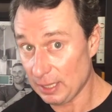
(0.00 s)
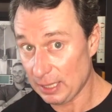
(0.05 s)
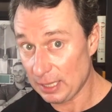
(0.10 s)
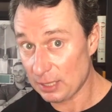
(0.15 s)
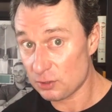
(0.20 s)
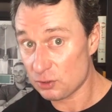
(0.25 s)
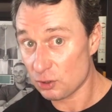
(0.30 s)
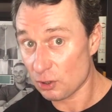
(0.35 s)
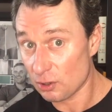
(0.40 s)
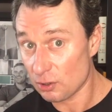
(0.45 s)

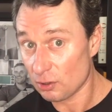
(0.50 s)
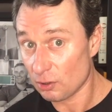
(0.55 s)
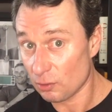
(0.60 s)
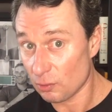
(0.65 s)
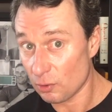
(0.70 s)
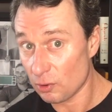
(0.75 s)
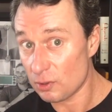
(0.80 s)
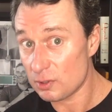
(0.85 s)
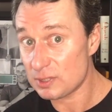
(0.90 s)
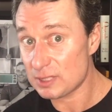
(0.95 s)
internal
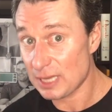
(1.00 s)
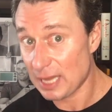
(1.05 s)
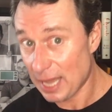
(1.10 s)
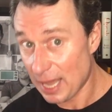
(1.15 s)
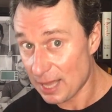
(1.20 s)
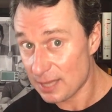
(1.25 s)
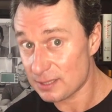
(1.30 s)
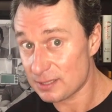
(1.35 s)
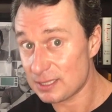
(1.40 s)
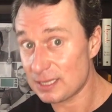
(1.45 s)
wounds
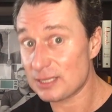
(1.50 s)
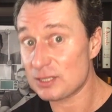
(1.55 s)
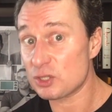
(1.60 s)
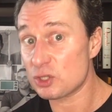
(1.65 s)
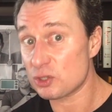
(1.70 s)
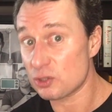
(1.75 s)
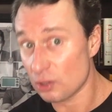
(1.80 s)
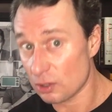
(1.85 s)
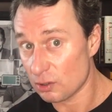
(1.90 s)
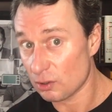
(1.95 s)
as
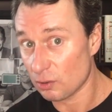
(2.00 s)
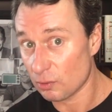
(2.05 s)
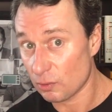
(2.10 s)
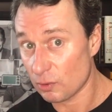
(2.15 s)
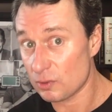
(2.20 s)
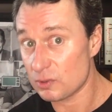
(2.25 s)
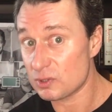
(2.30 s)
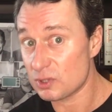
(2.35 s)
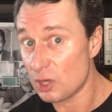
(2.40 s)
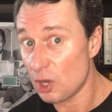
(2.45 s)
external
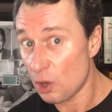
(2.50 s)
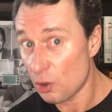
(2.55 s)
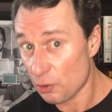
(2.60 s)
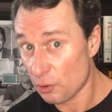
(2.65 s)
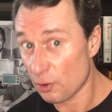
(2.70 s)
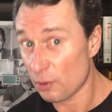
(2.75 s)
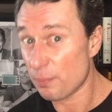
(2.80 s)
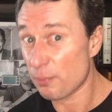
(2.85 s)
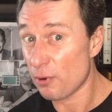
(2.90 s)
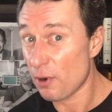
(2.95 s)
wounds.
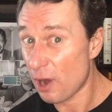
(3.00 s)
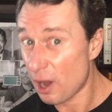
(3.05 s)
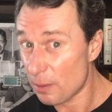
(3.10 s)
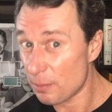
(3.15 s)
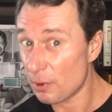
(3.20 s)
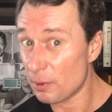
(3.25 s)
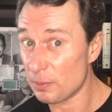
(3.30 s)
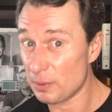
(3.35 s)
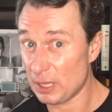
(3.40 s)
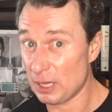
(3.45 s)
They're
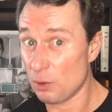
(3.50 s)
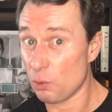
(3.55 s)
probably